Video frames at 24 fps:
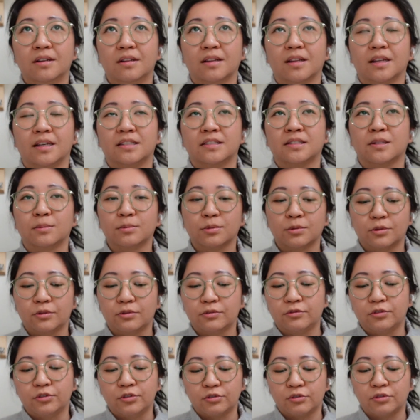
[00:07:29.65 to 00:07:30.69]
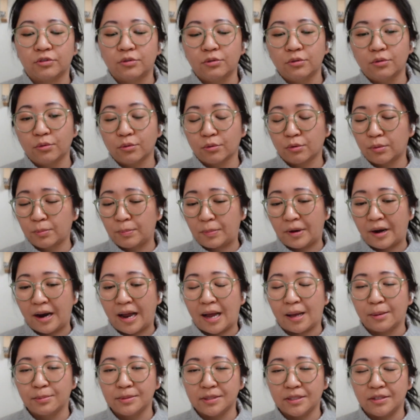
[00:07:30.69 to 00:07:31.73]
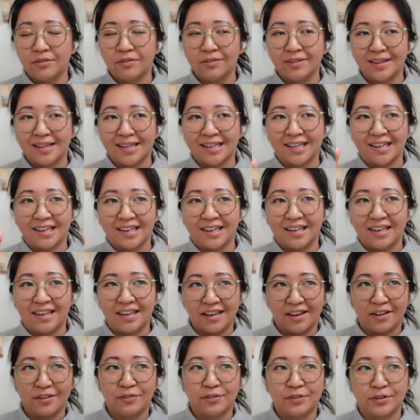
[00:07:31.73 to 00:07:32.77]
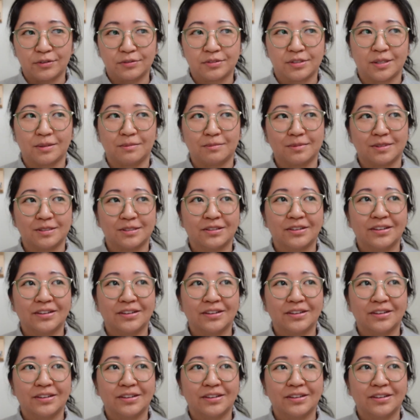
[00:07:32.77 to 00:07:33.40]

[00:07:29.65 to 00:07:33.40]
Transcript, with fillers: like some sort of truth or perhaps even like a gift of some